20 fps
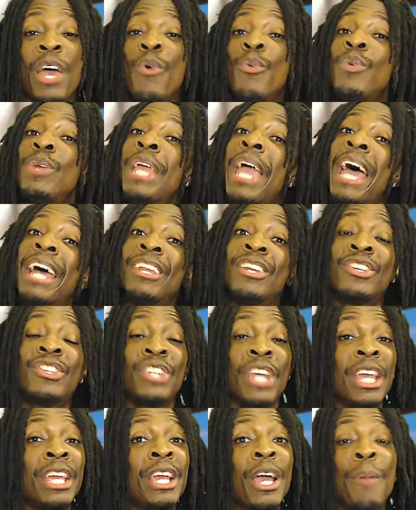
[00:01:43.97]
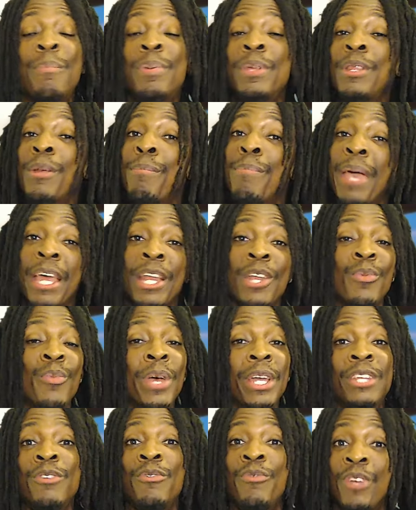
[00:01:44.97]
we had a shakeup in the
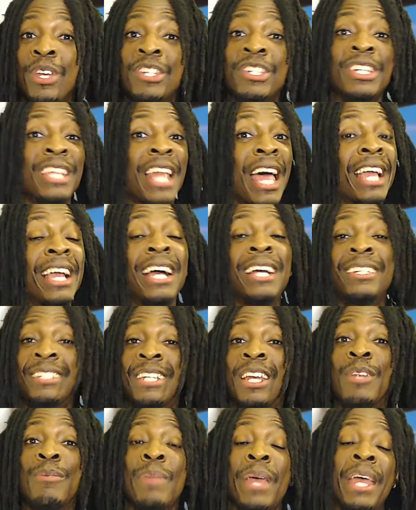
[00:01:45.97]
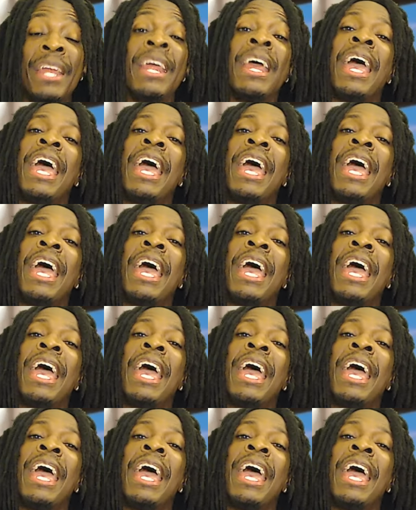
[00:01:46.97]
bantamweight division, like I said, man,